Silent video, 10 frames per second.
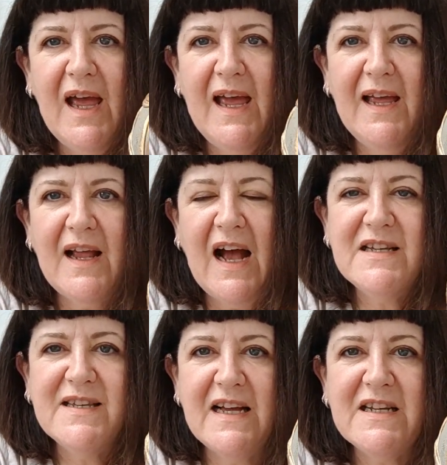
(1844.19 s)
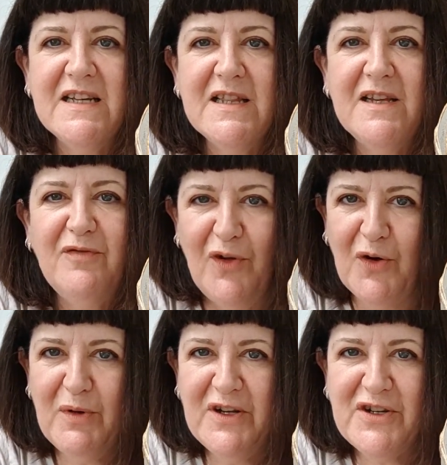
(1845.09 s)
I said in the
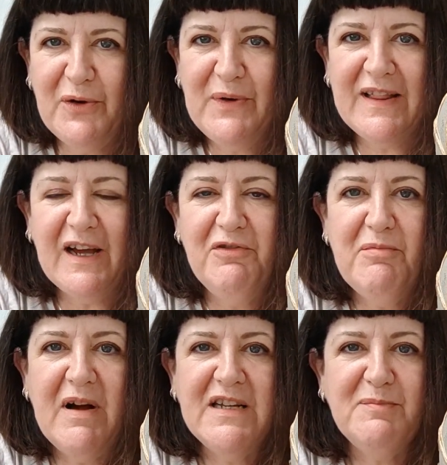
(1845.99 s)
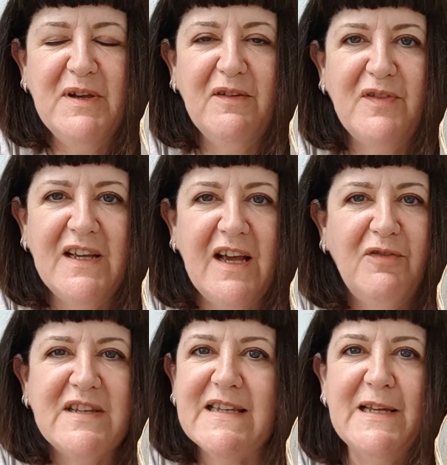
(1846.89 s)
vlog when I shown it that it reminded me of
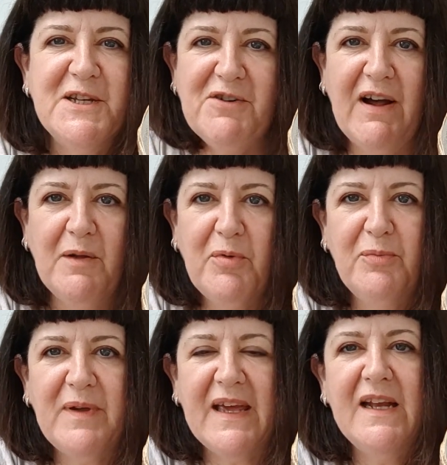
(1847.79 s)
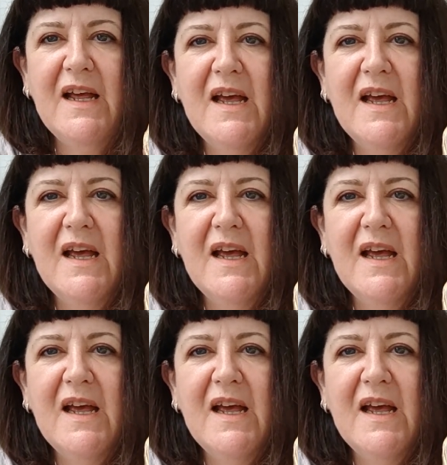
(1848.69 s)
a Cinderella pumpkin.